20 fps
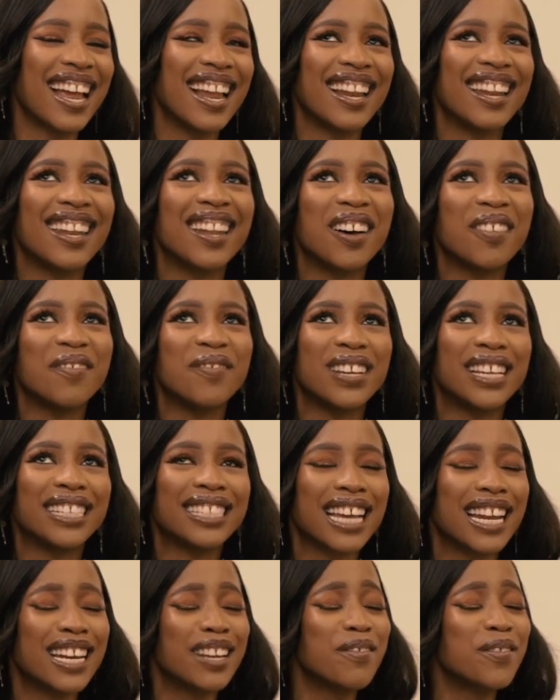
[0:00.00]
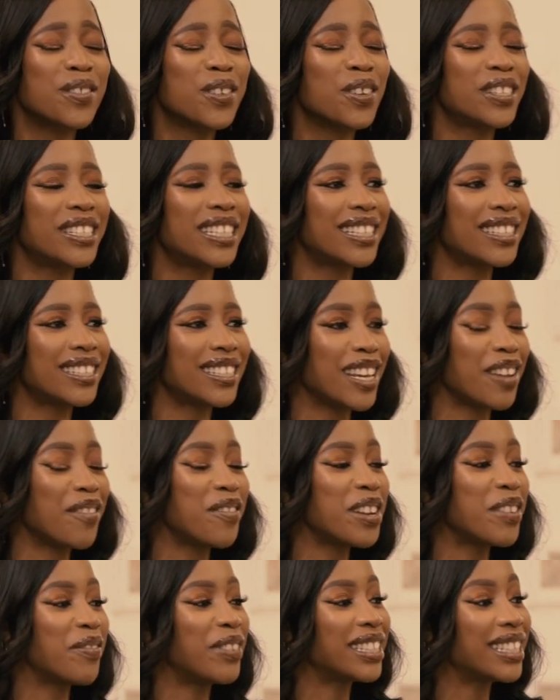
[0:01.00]
I love it. And even though
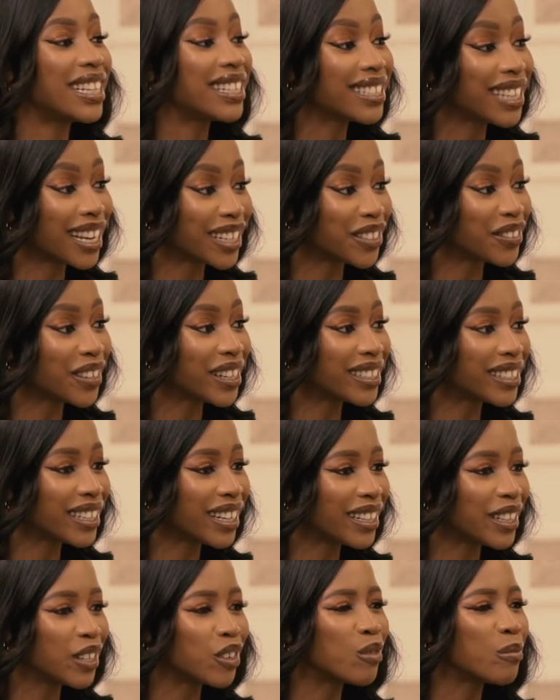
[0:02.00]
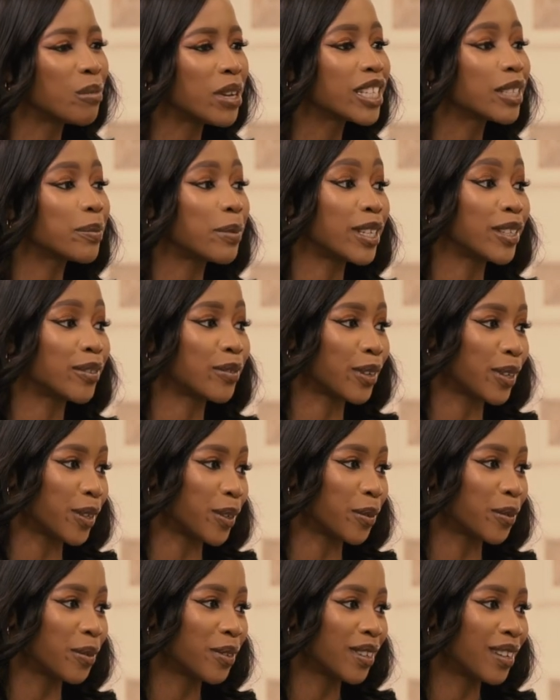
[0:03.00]
even if it is saturated, they will make space for
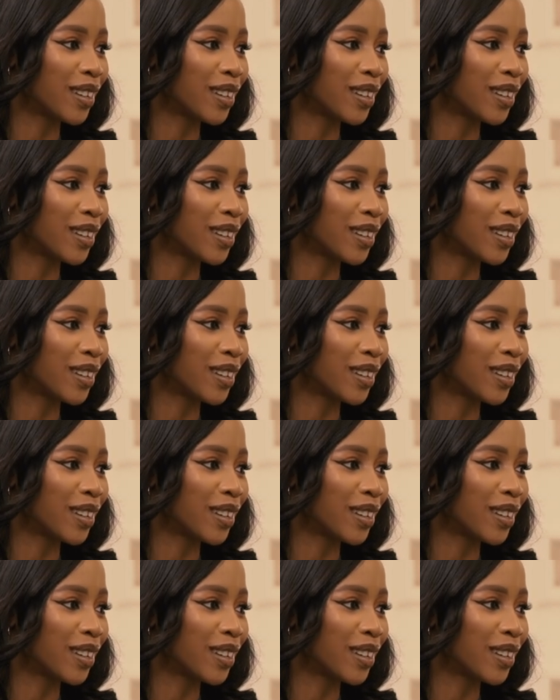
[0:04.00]
you.